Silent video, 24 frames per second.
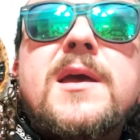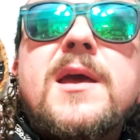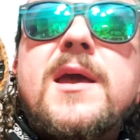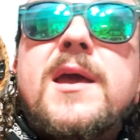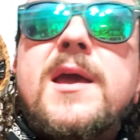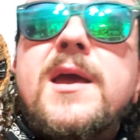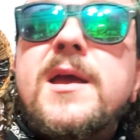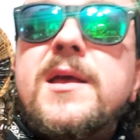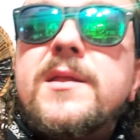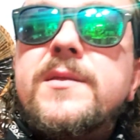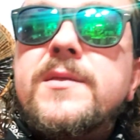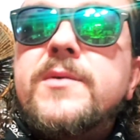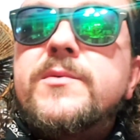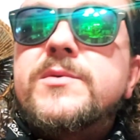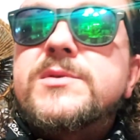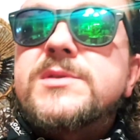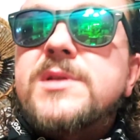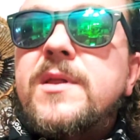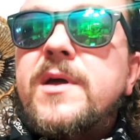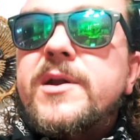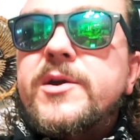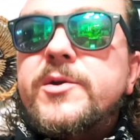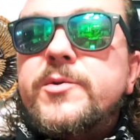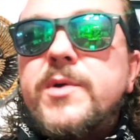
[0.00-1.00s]
and there was a
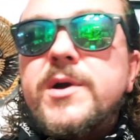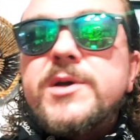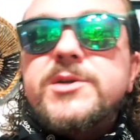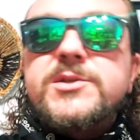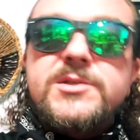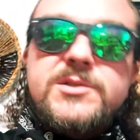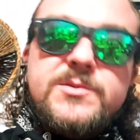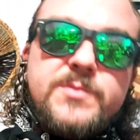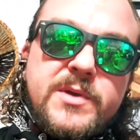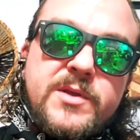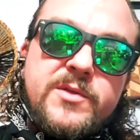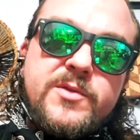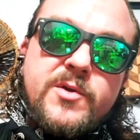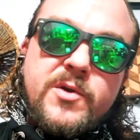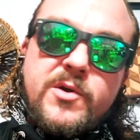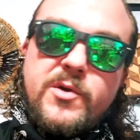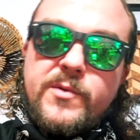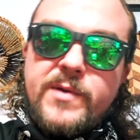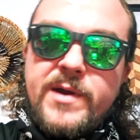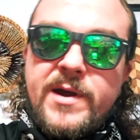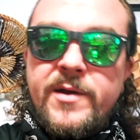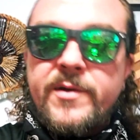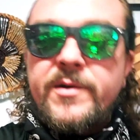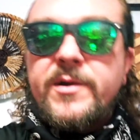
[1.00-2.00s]
lot of questions being thrown
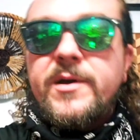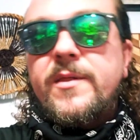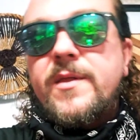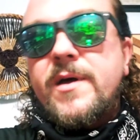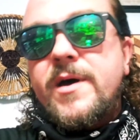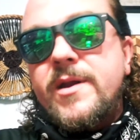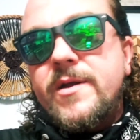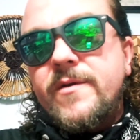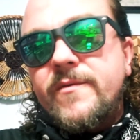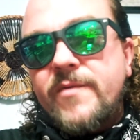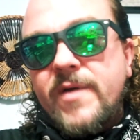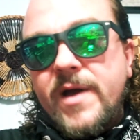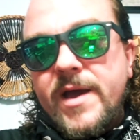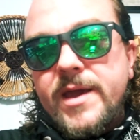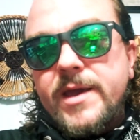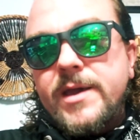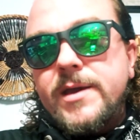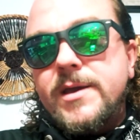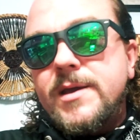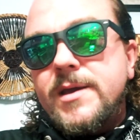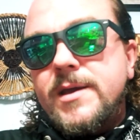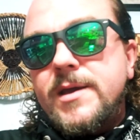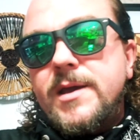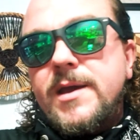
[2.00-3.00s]
around, a lot of
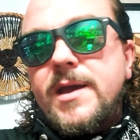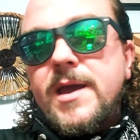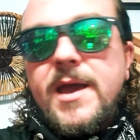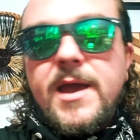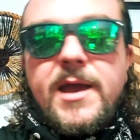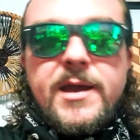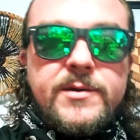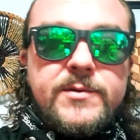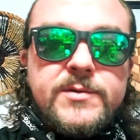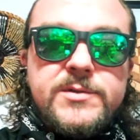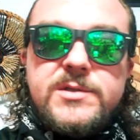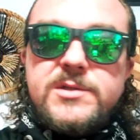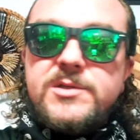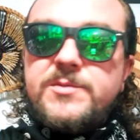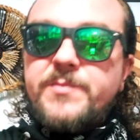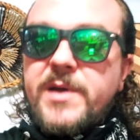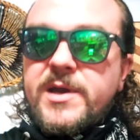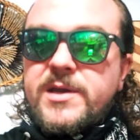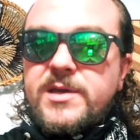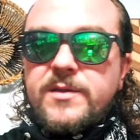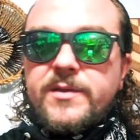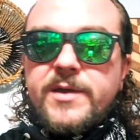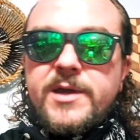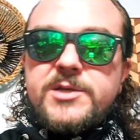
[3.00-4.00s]
like angles and
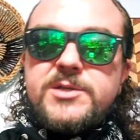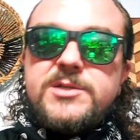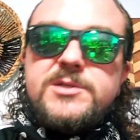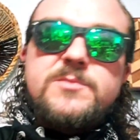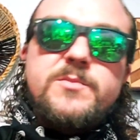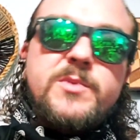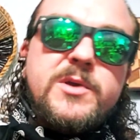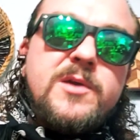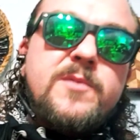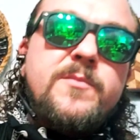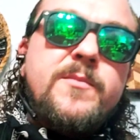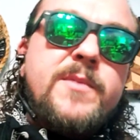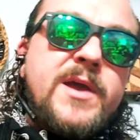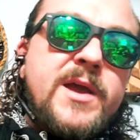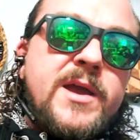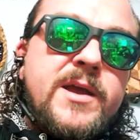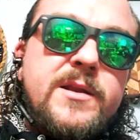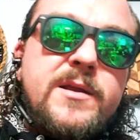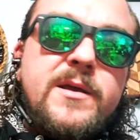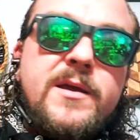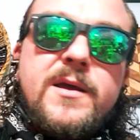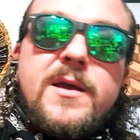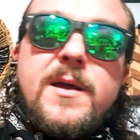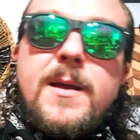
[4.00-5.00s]
speculations being
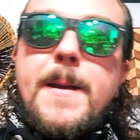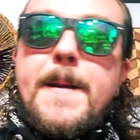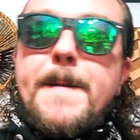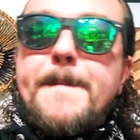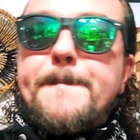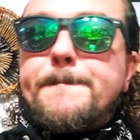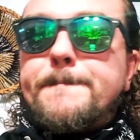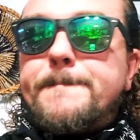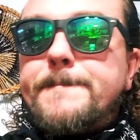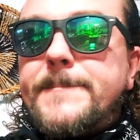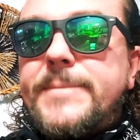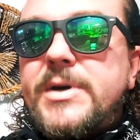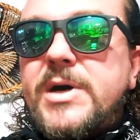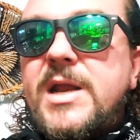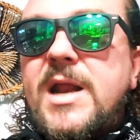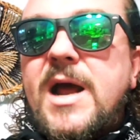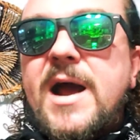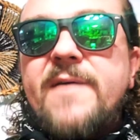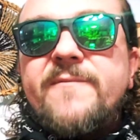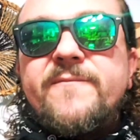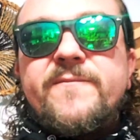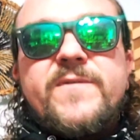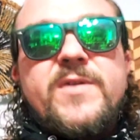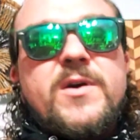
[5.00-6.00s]
made. But
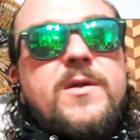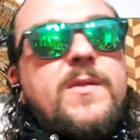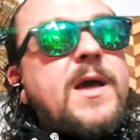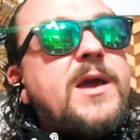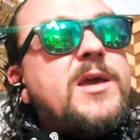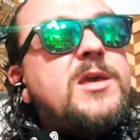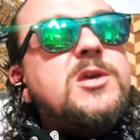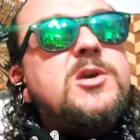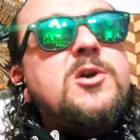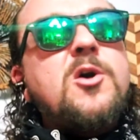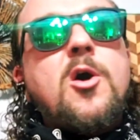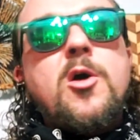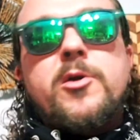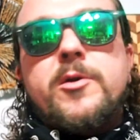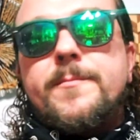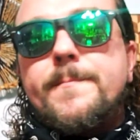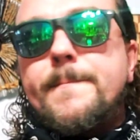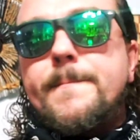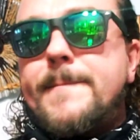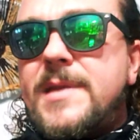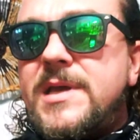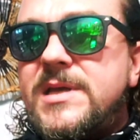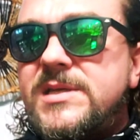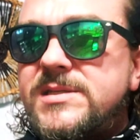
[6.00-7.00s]
I feel like y'all are
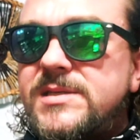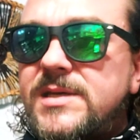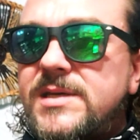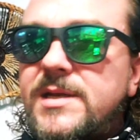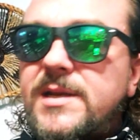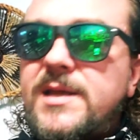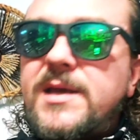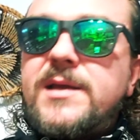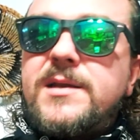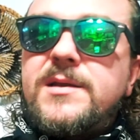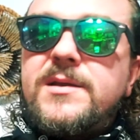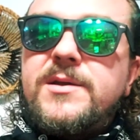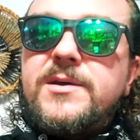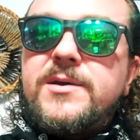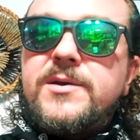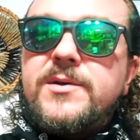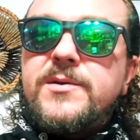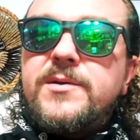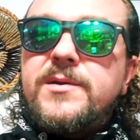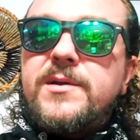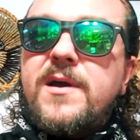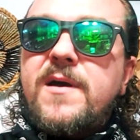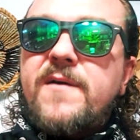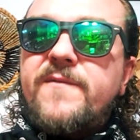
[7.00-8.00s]
missing it,
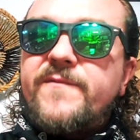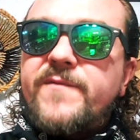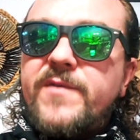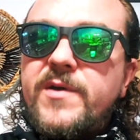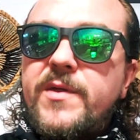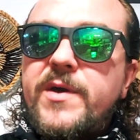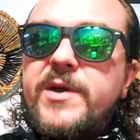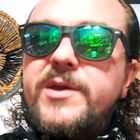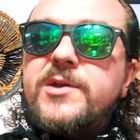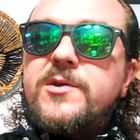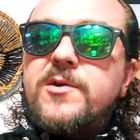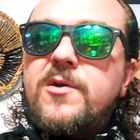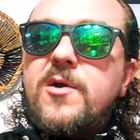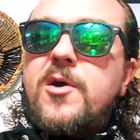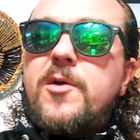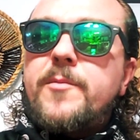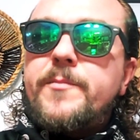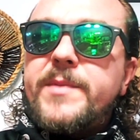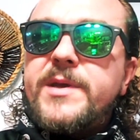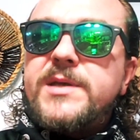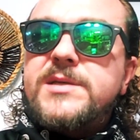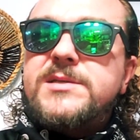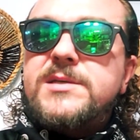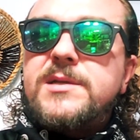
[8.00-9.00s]
dude. I feel like you're all
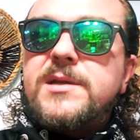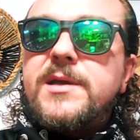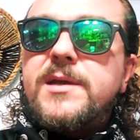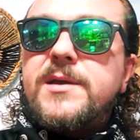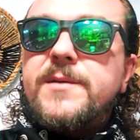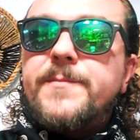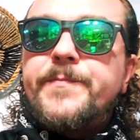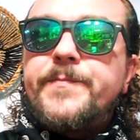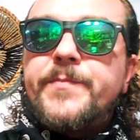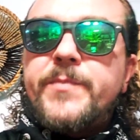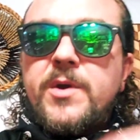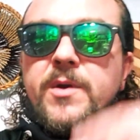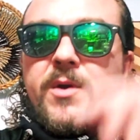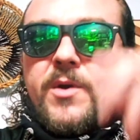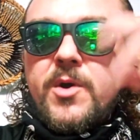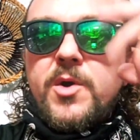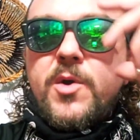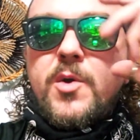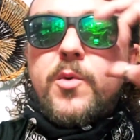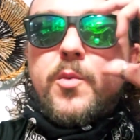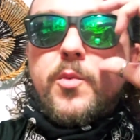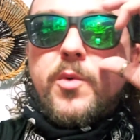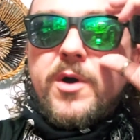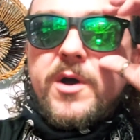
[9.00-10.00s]
missing it.
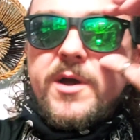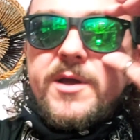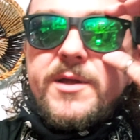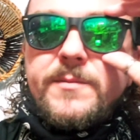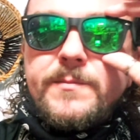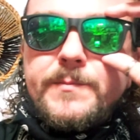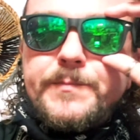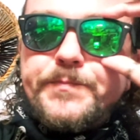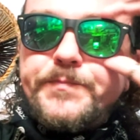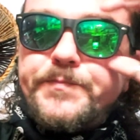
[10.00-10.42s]
One,